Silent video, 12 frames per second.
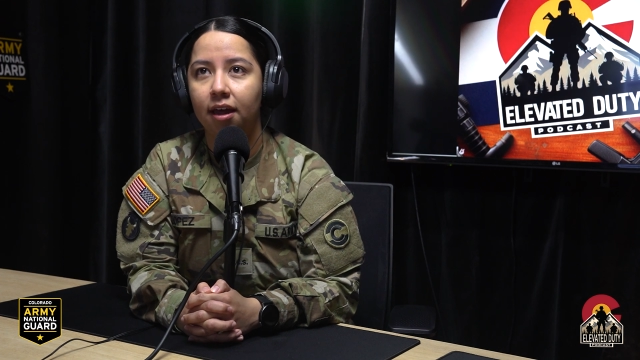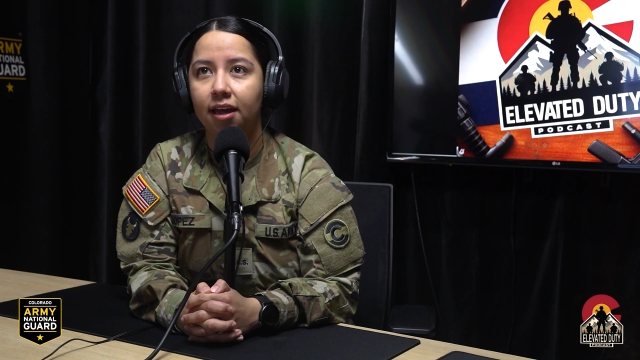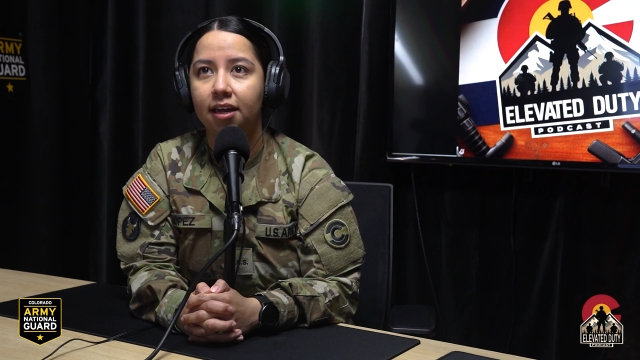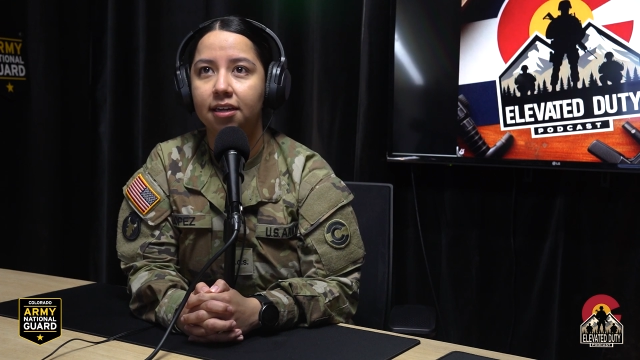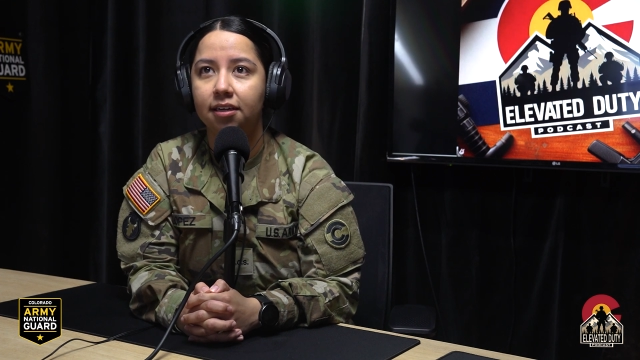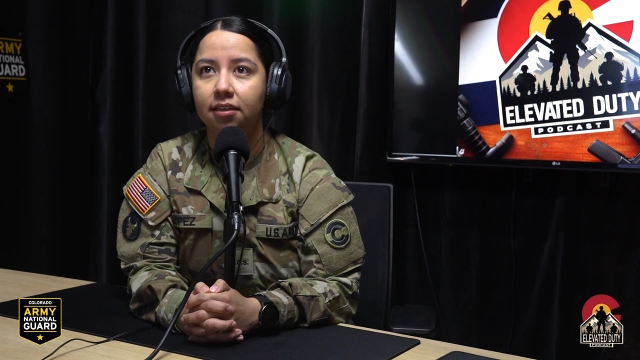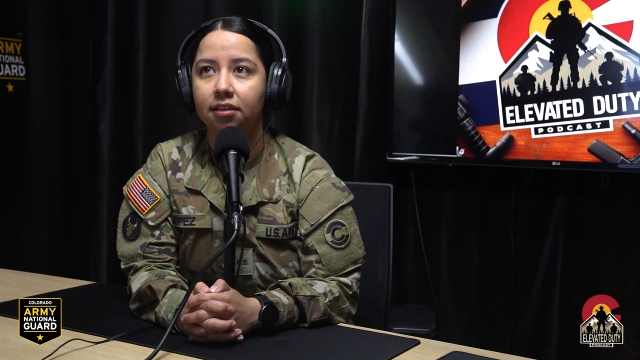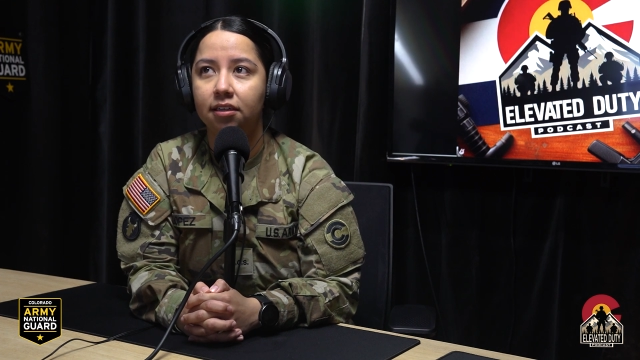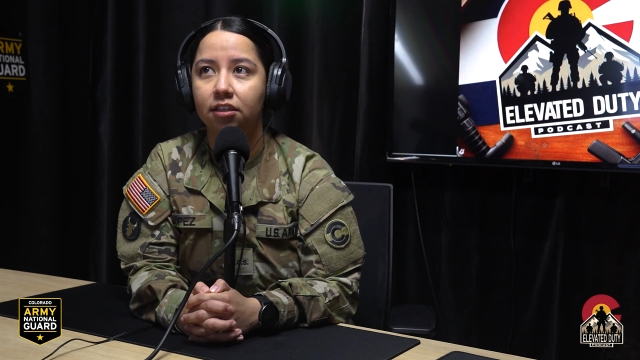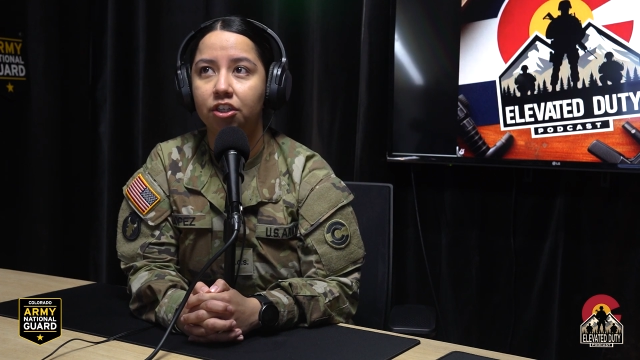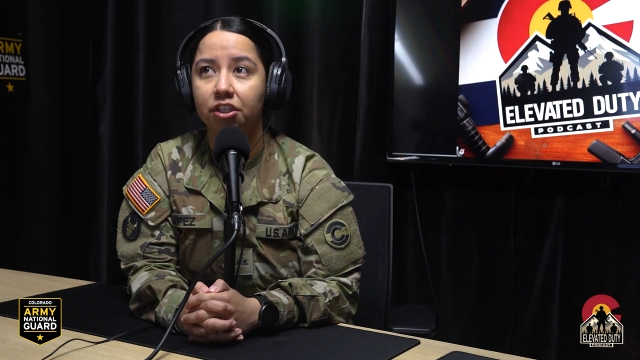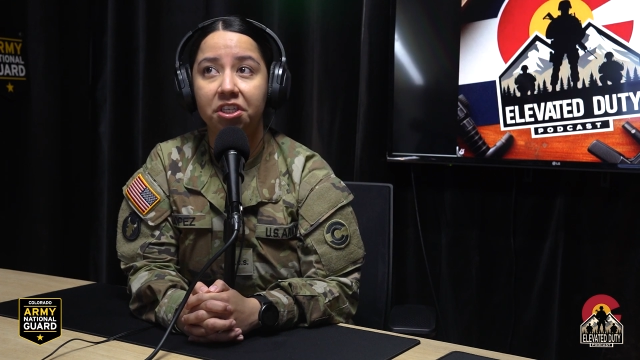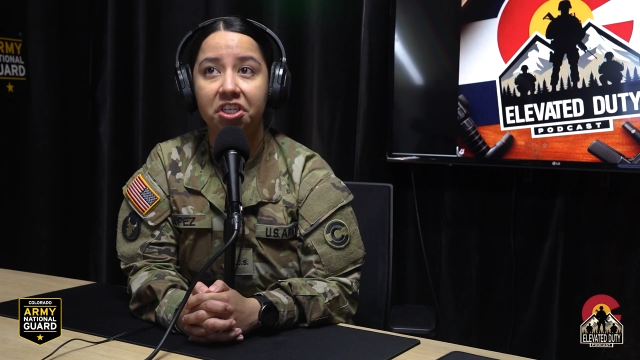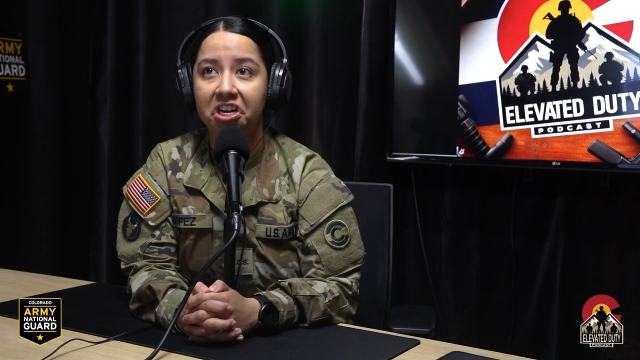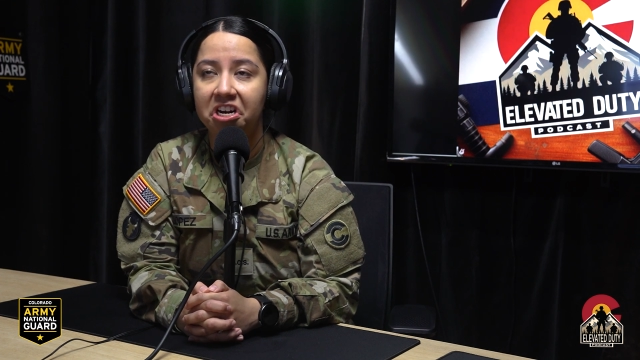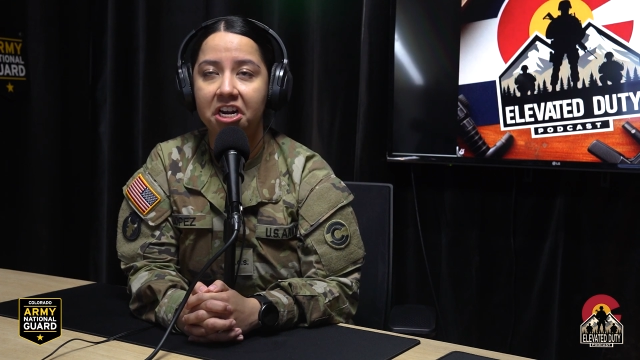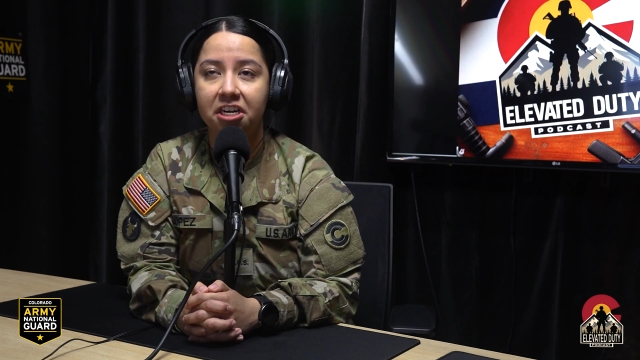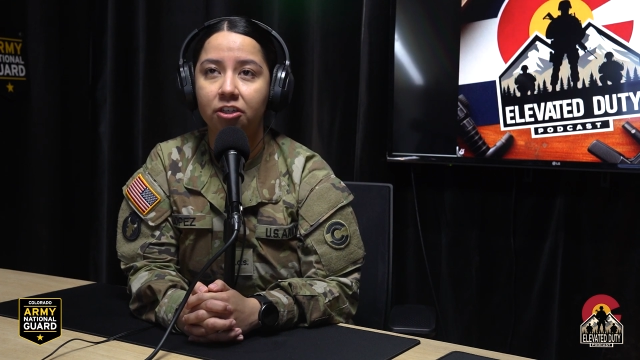and just
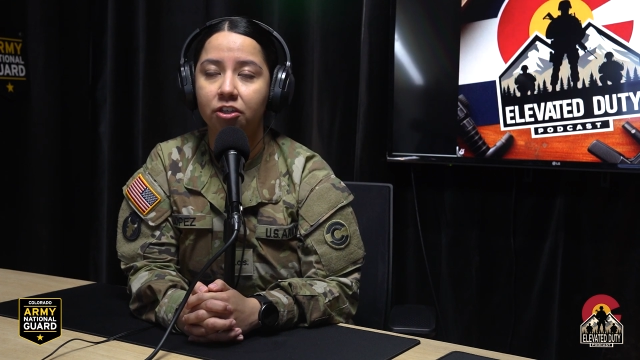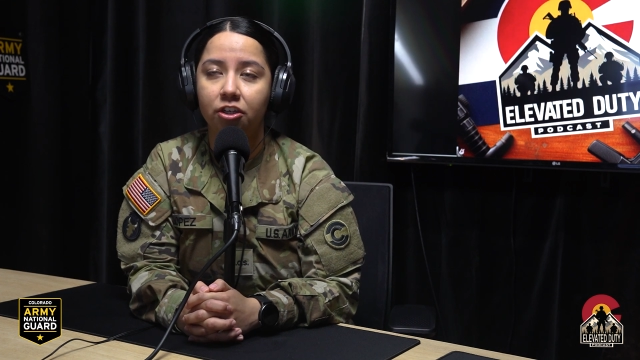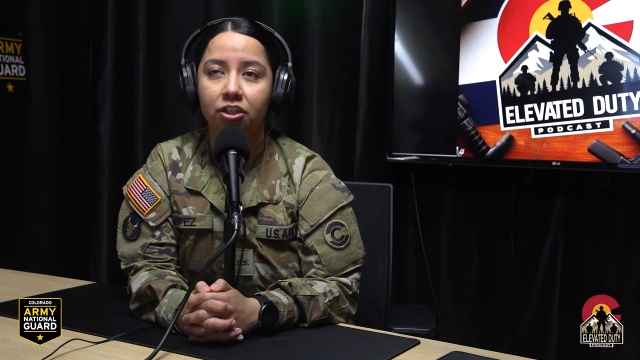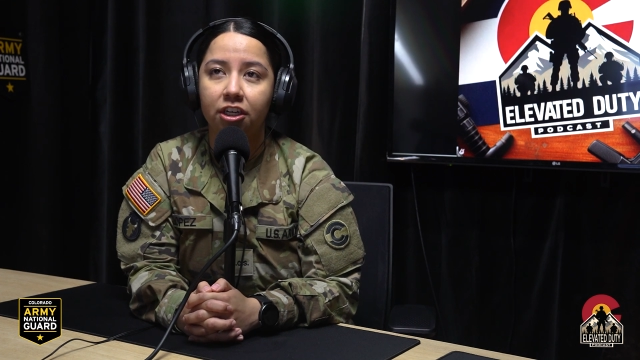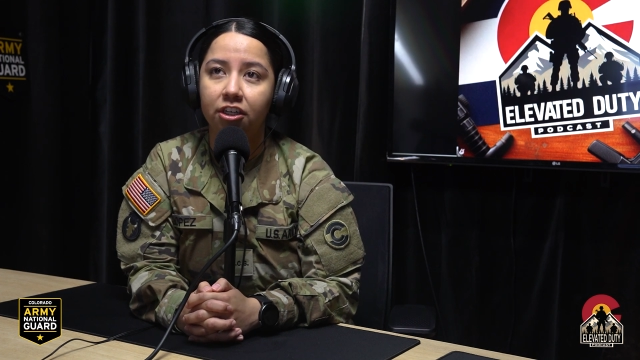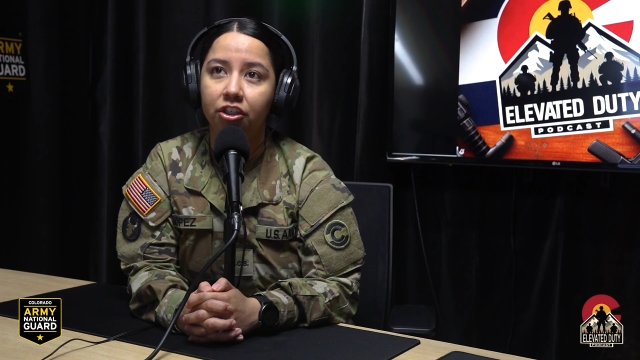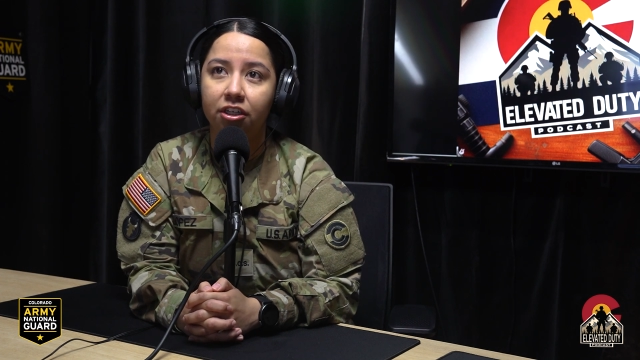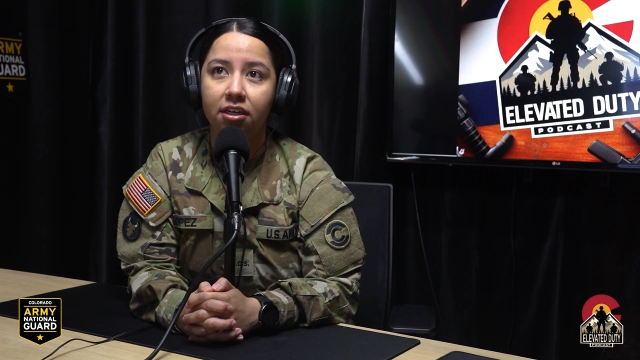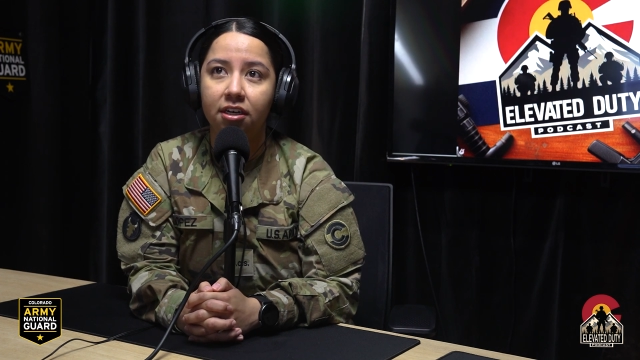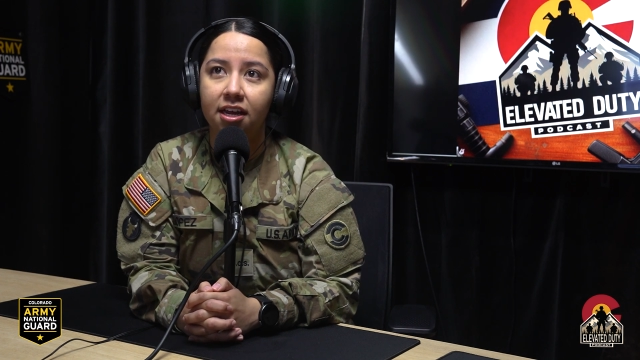on any search engine,